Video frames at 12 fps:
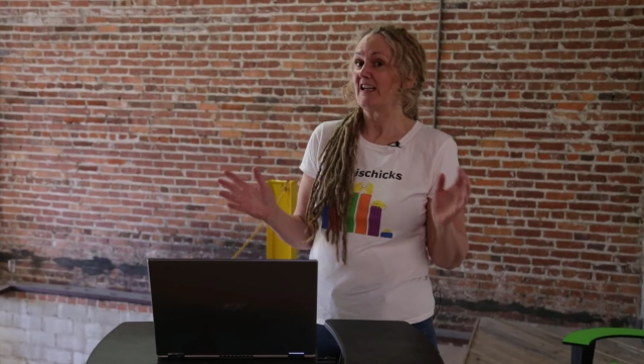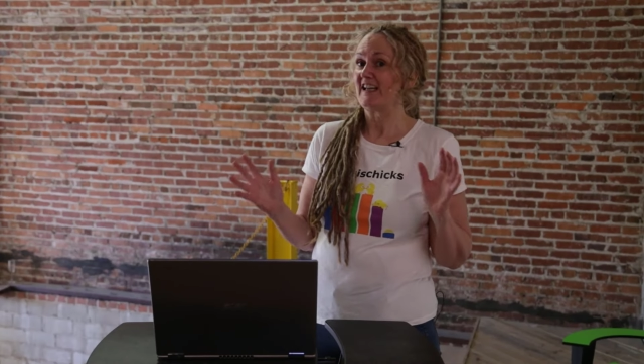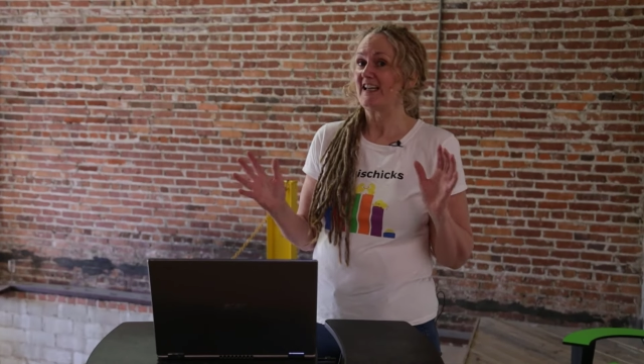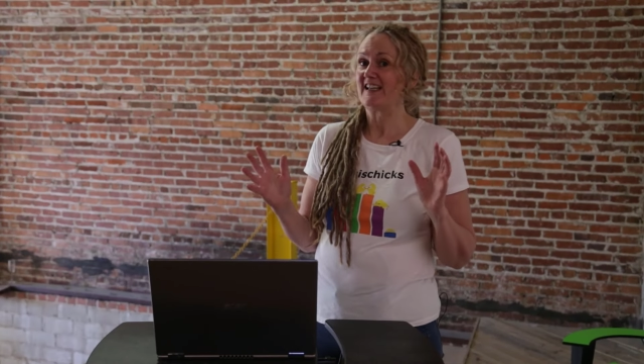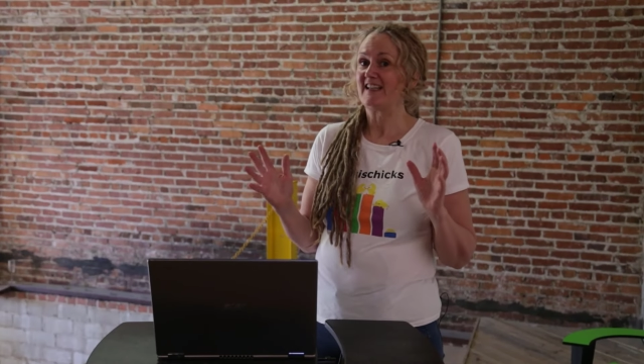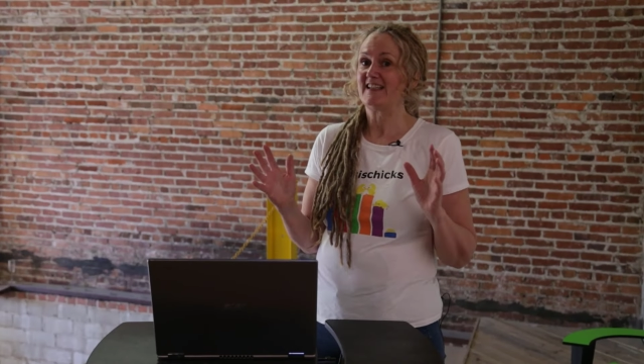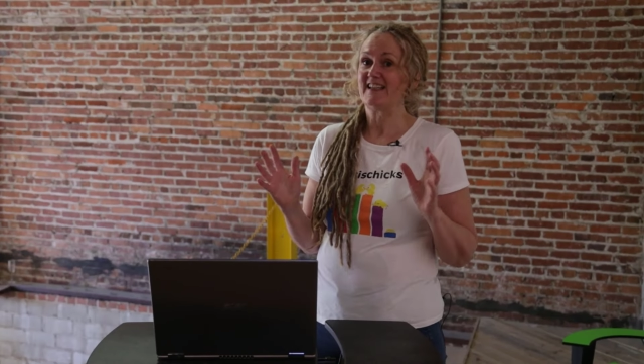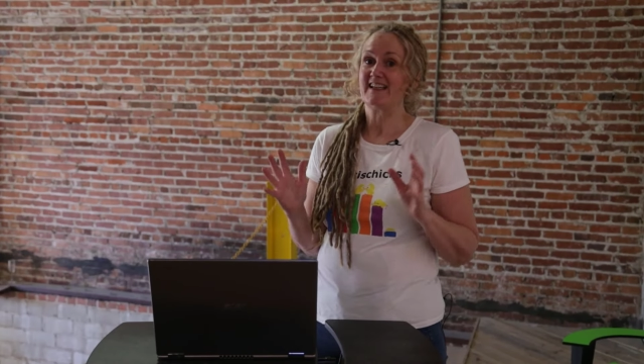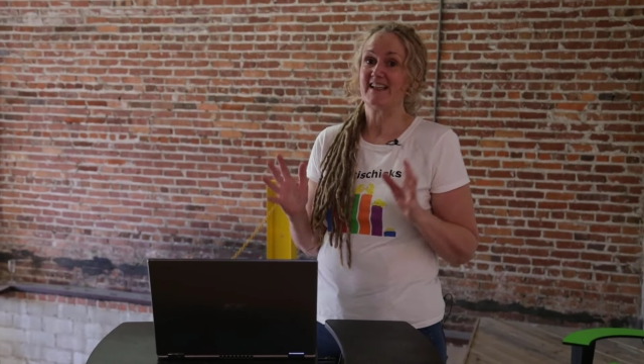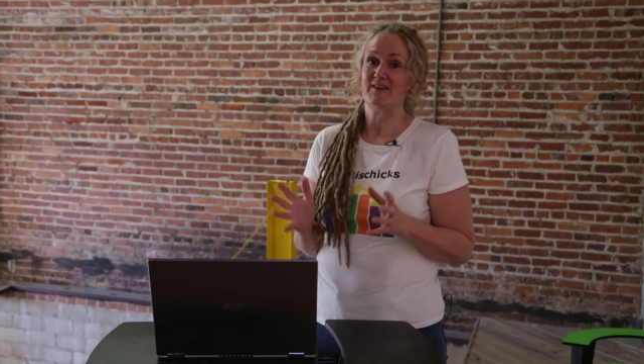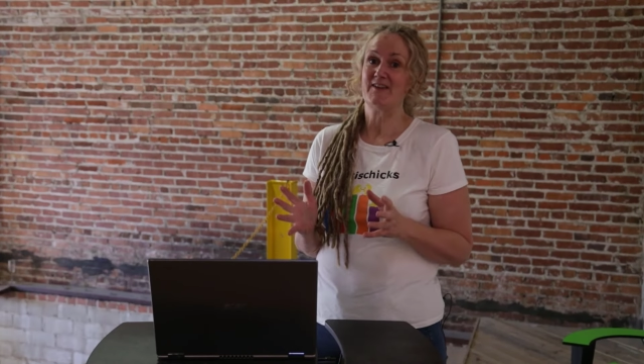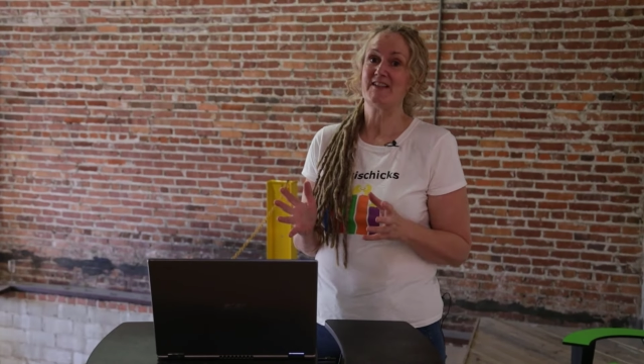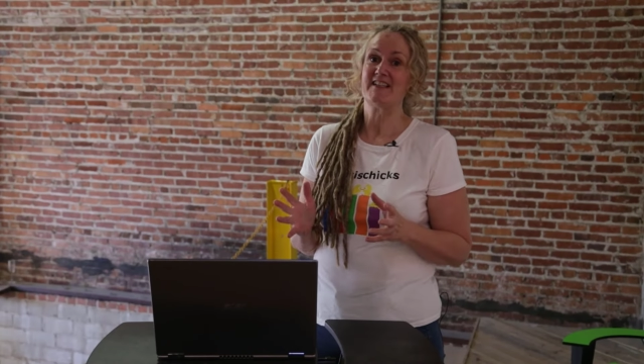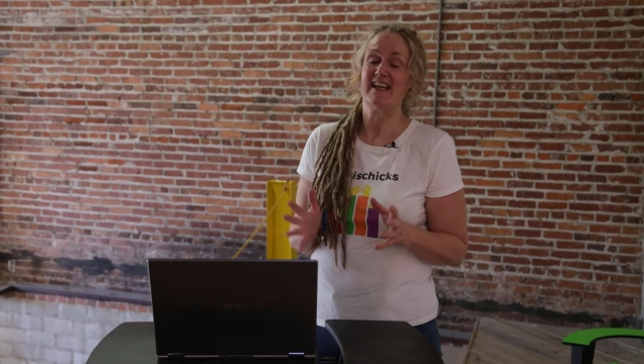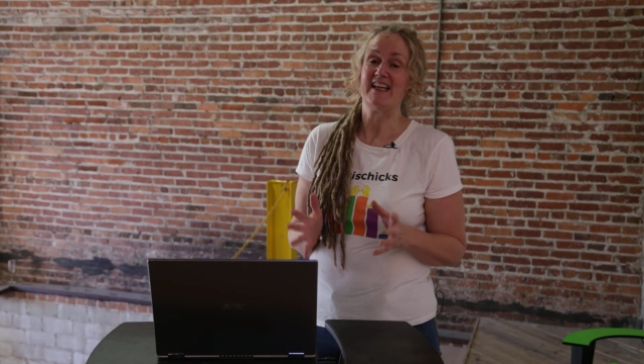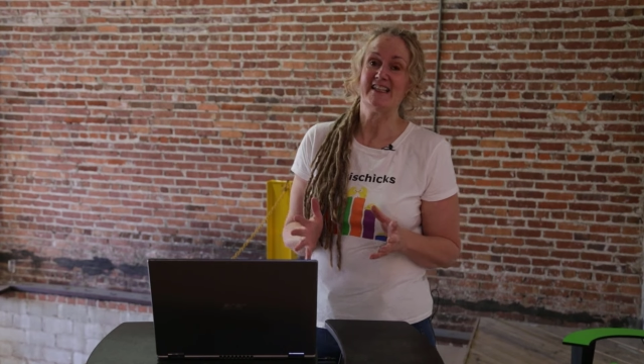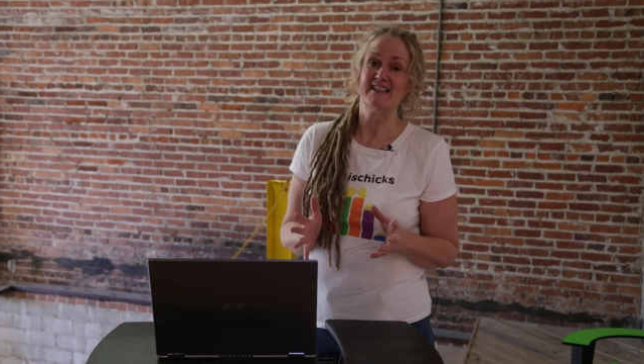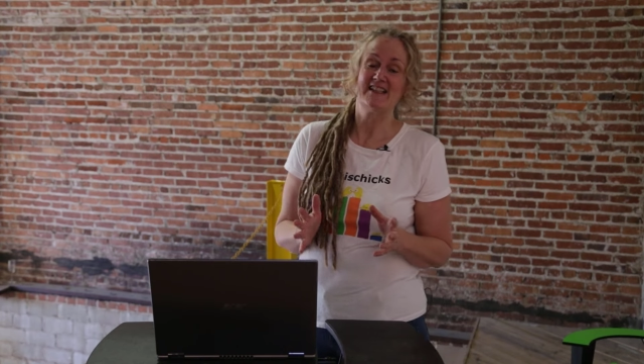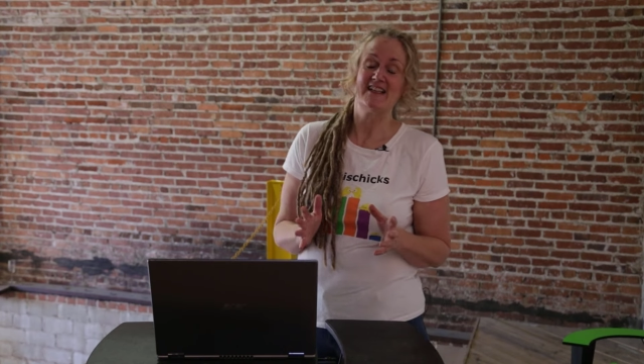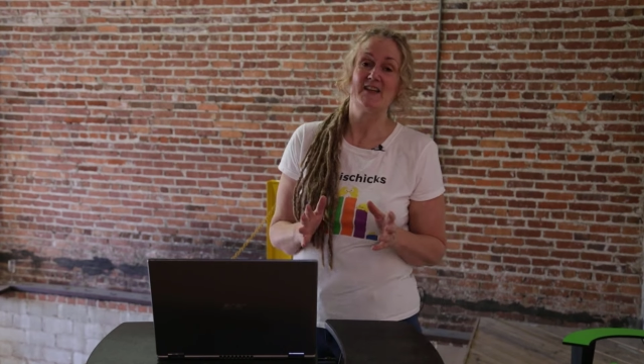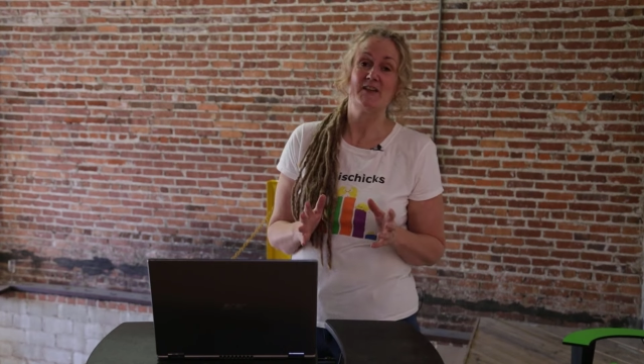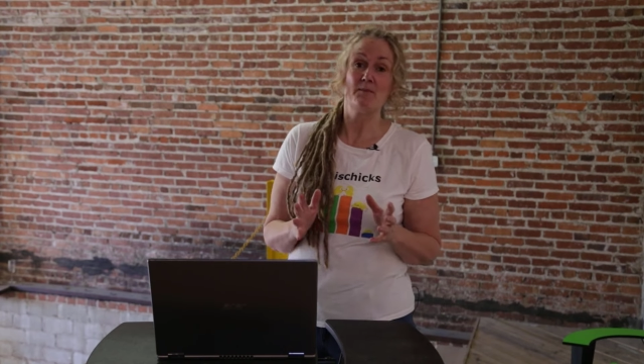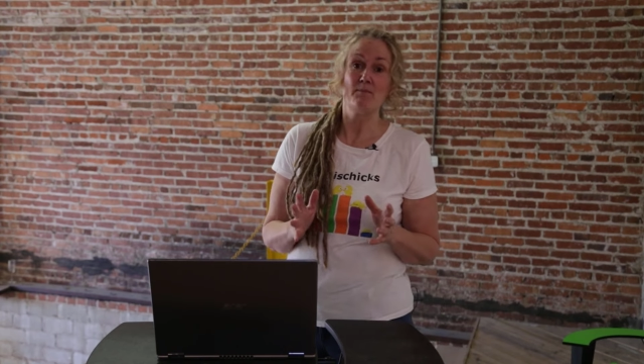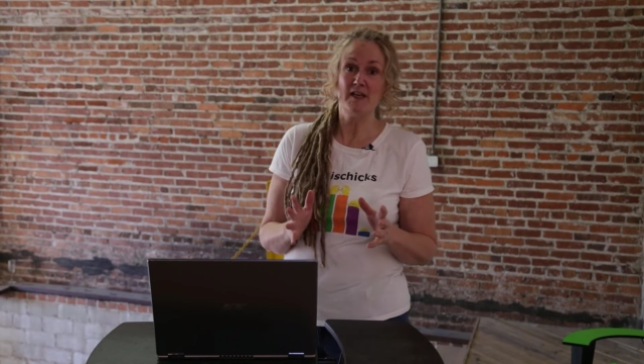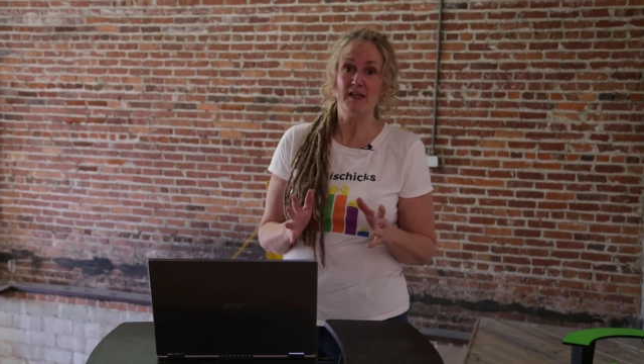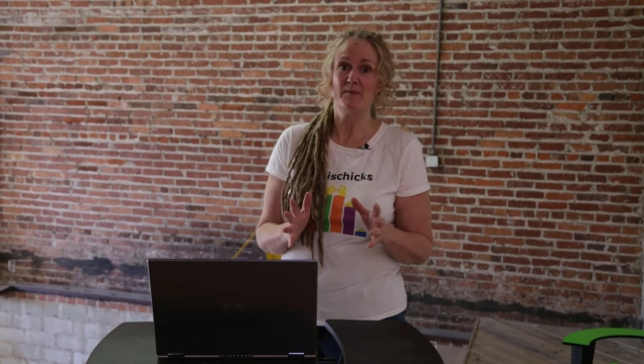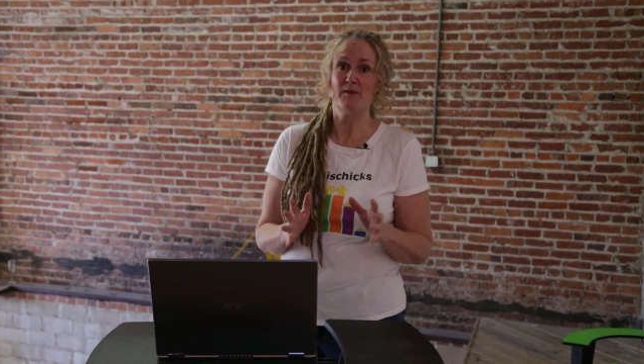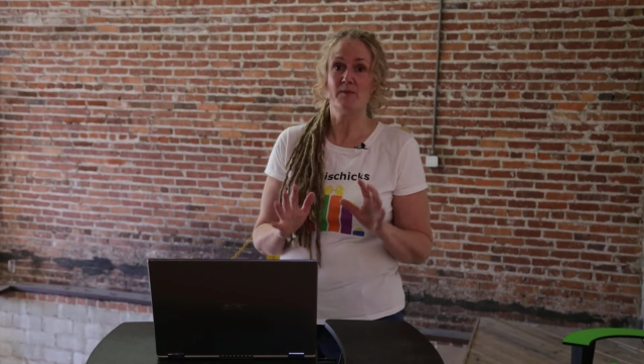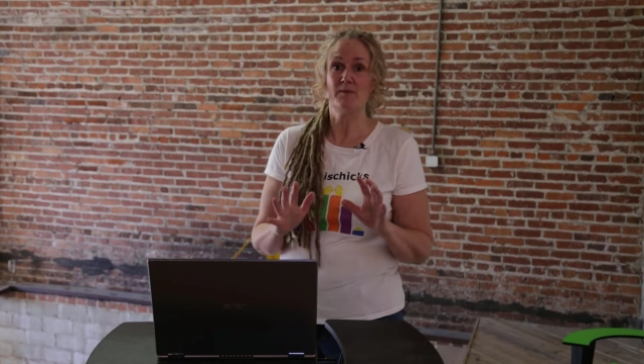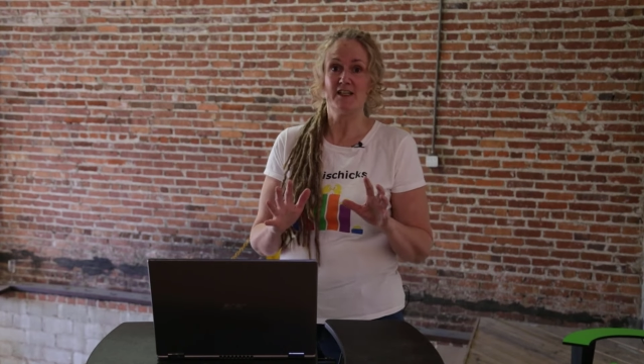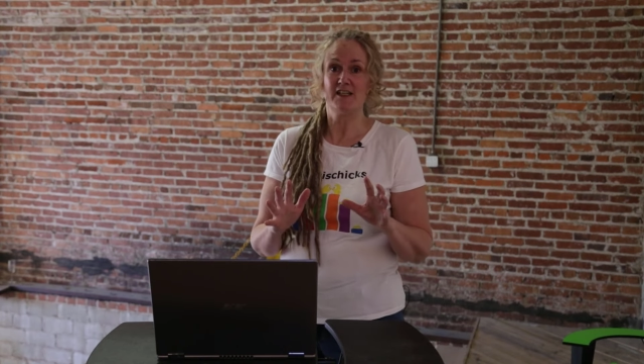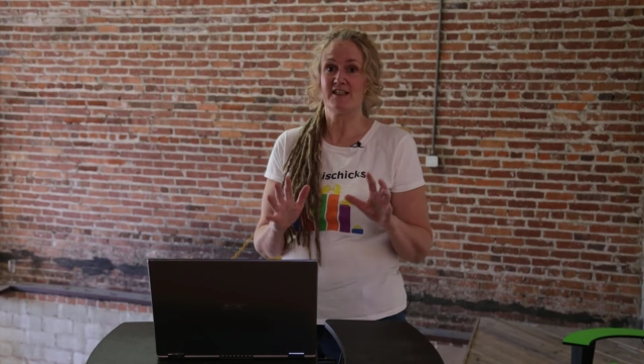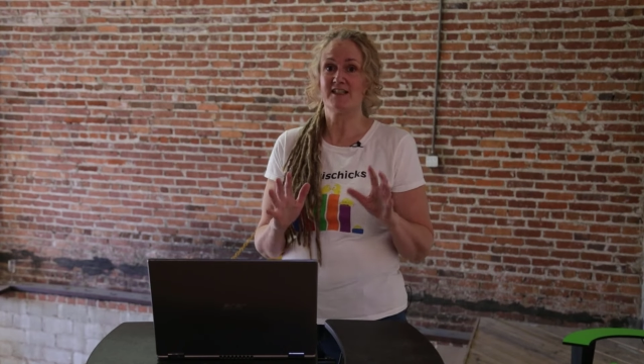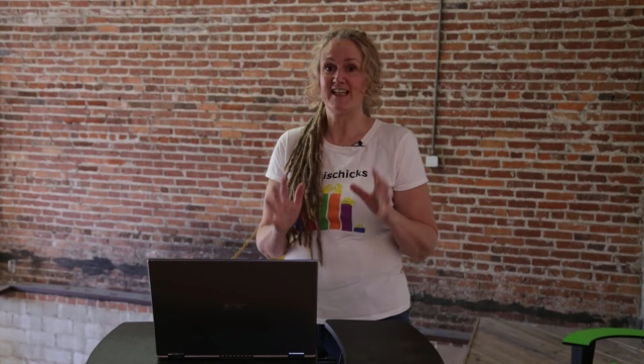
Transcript: and they're going to enter the minimum, that's